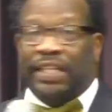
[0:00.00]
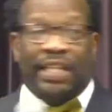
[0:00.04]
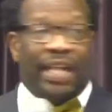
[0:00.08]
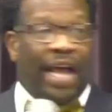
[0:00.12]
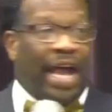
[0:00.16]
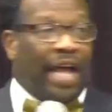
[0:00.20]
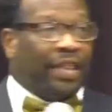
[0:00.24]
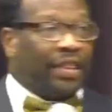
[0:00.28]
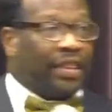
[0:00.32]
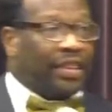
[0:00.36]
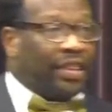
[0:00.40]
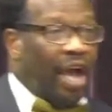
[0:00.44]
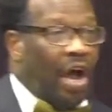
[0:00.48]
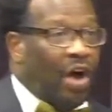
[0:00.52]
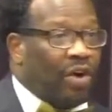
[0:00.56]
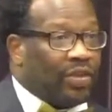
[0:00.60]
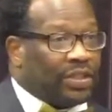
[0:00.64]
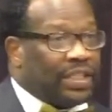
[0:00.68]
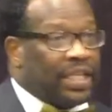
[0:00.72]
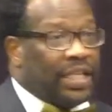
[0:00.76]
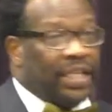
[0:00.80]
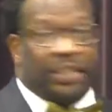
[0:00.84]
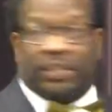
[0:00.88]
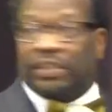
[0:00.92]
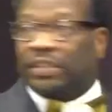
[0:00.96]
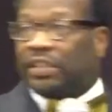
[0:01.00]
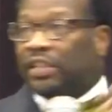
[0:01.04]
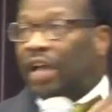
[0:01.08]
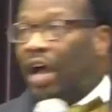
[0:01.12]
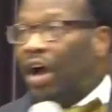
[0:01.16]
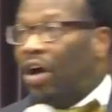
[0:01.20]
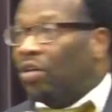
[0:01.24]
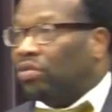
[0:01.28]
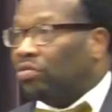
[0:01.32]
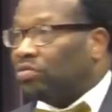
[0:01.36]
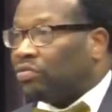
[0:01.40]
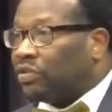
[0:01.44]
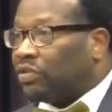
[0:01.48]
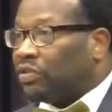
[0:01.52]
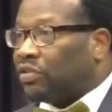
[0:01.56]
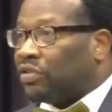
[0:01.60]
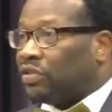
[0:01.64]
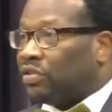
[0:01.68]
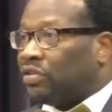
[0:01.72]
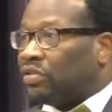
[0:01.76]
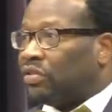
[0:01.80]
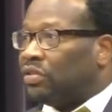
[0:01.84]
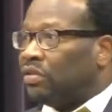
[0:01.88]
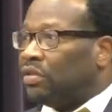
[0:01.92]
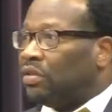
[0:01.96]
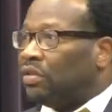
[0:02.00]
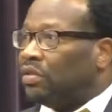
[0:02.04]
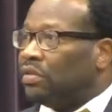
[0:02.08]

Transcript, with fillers: that our thoughts his thoughts.